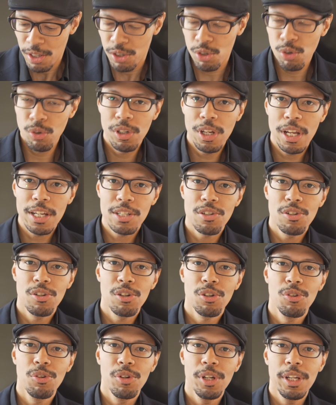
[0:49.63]
to a lesser
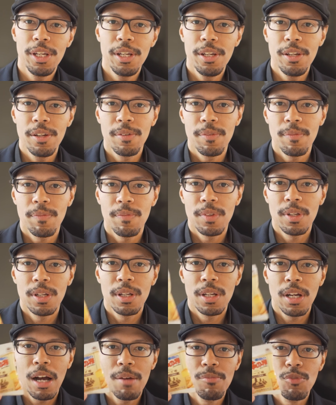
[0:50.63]
degree,
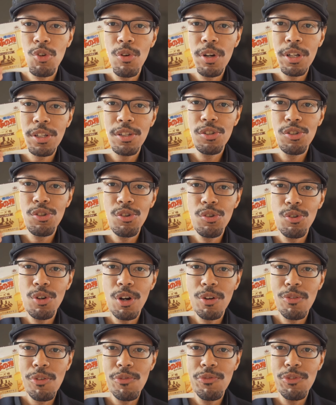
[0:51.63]
I'm going to
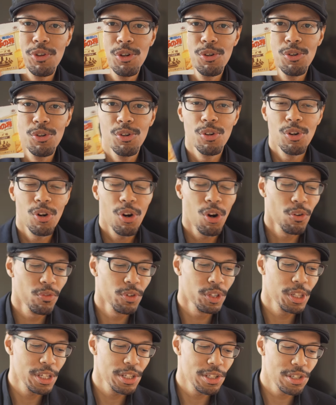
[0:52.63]
do a review
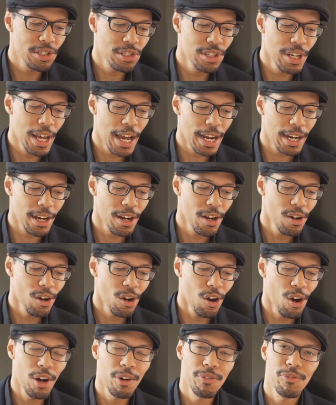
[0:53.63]
over these snack
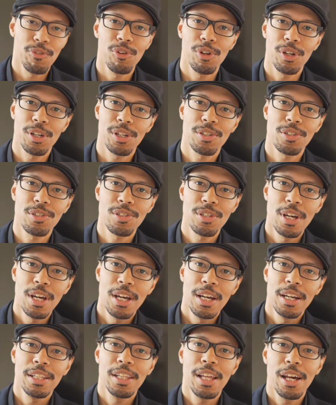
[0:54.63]
offerings
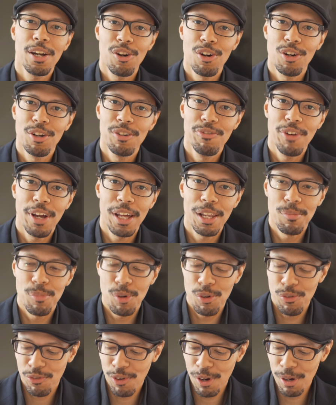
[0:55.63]
that are
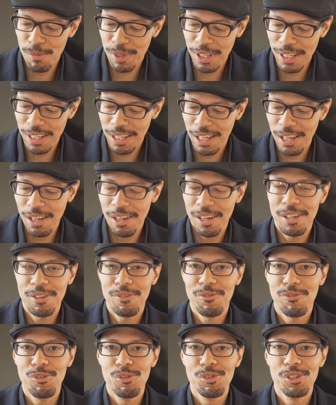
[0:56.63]
available from the
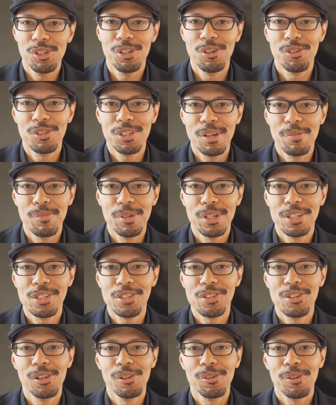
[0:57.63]
Kirin Fuji-Gotemba
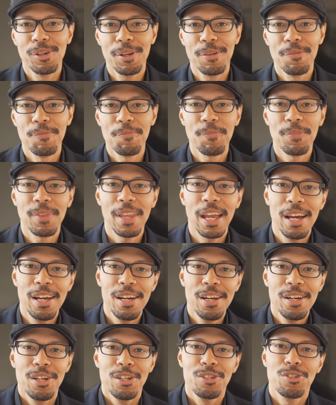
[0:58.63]
distillery.
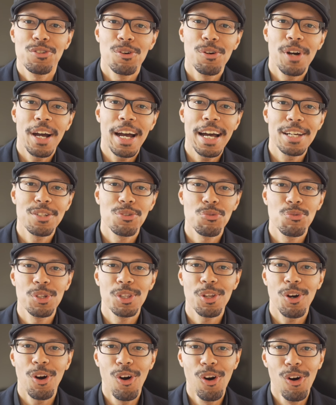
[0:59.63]
So as
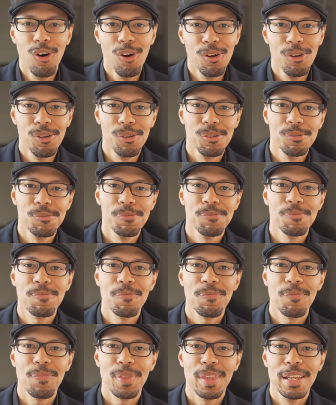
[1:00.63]
with all
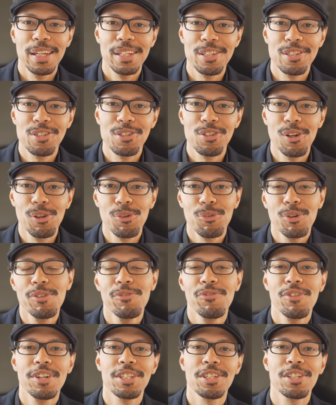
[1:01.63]

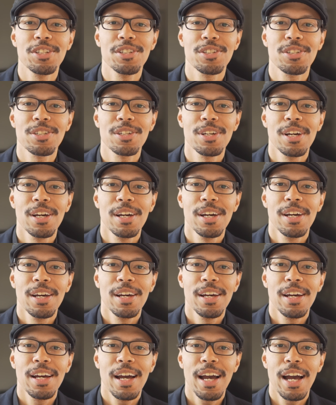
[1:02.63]
distillery visits,
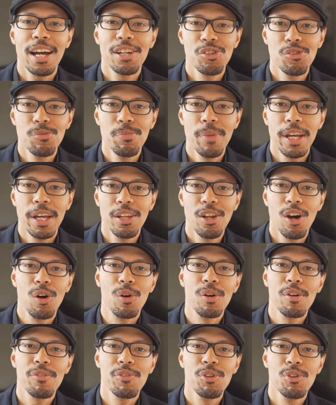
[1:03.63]
as you
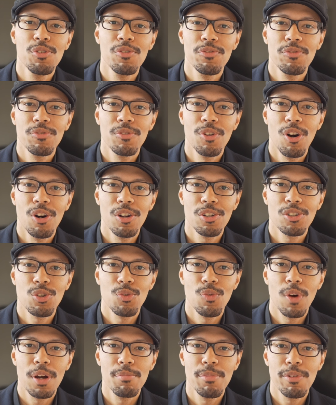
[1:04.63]
know if you've gone
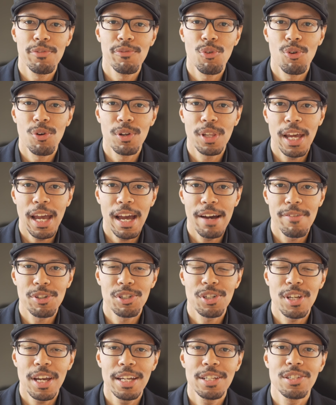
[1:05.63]
to one before, they have
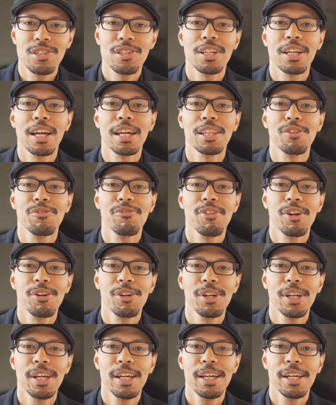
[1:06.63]
a tasting at the
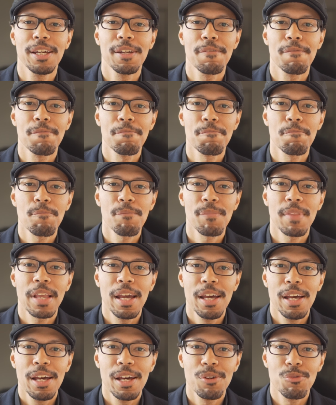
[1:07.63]
very end.
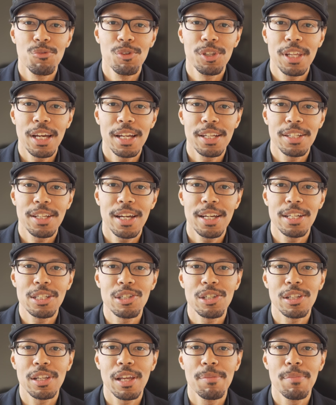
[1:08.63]
And with that
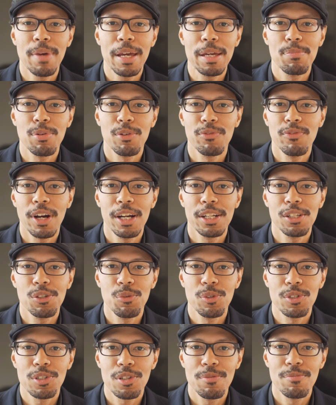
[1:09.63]
tasting, they may provide
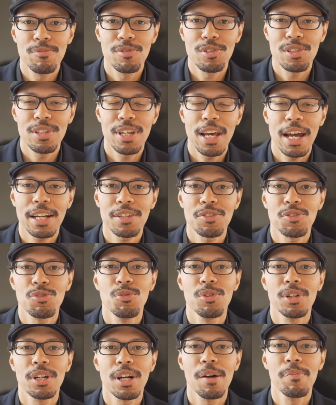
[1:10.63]
you with some snacks
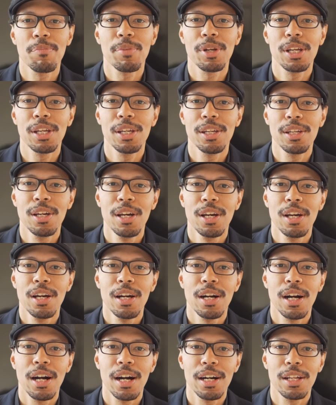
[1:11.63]
to accompany
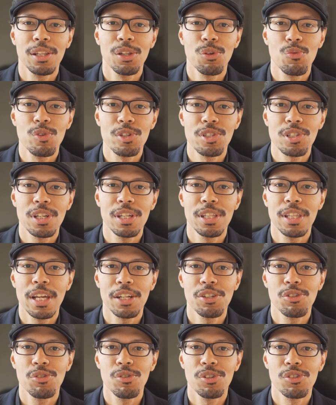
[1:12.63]
the whiskey
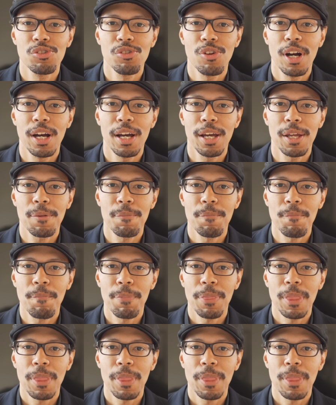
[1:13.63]
that you're trying.